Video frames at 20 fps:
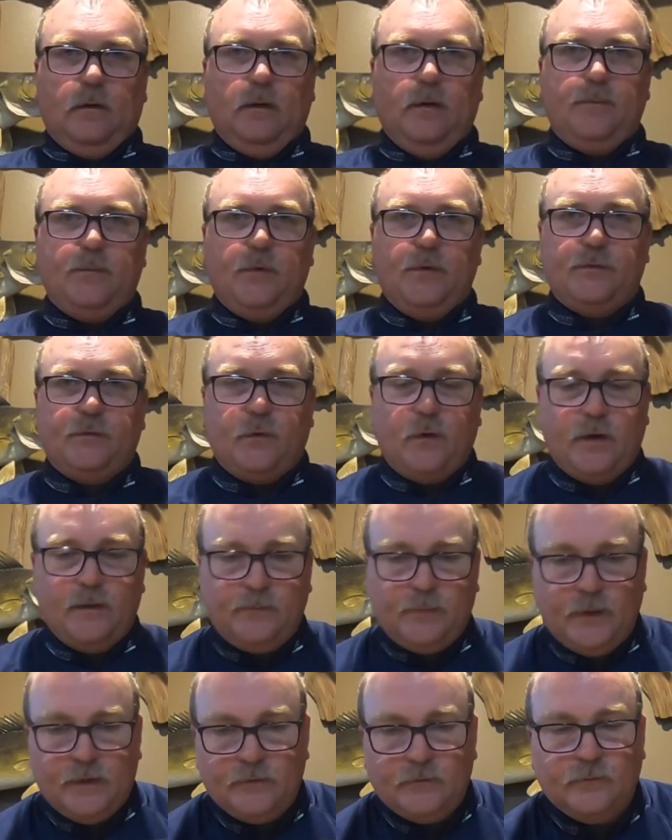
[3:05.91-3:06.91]
lipless
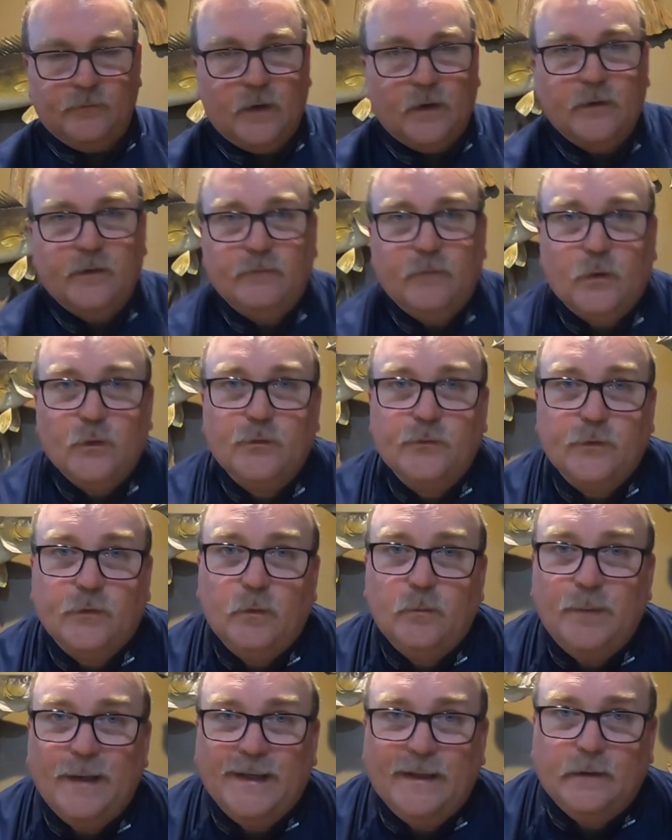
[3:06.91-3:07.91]
crankbaits. Very
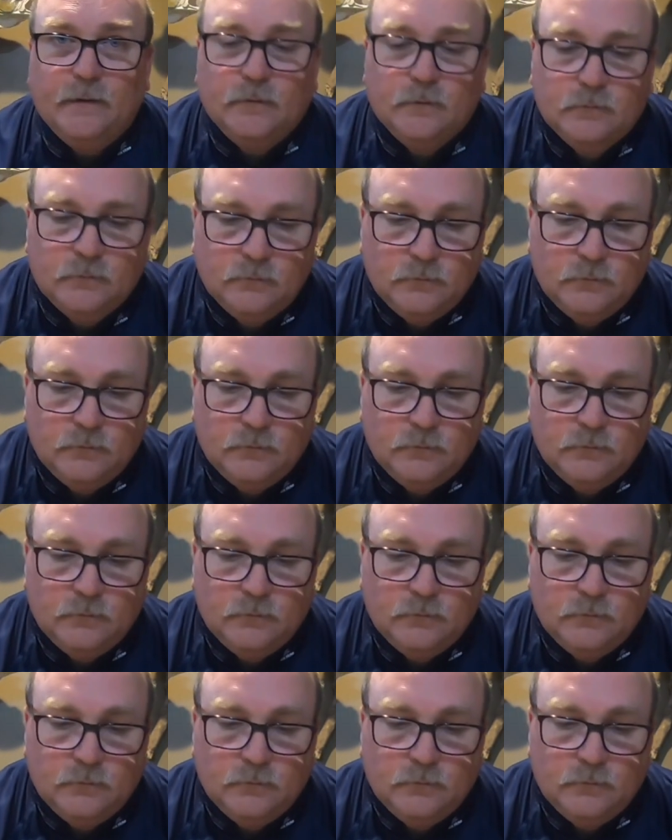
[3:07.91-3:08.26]
versatile bait.